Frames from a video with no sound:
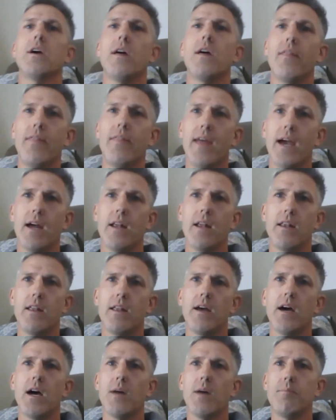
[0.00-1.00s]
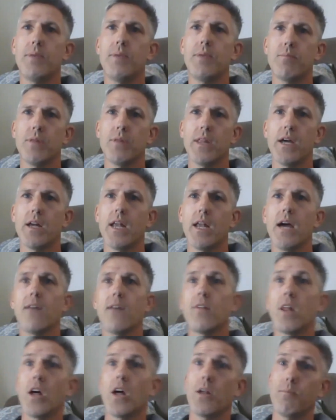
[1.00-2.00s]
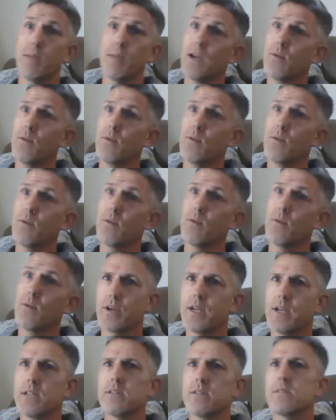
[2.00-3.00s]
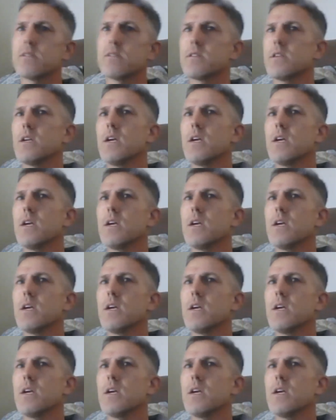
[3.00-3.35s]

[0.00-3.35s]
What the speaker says: than people that have a lot of big wave experience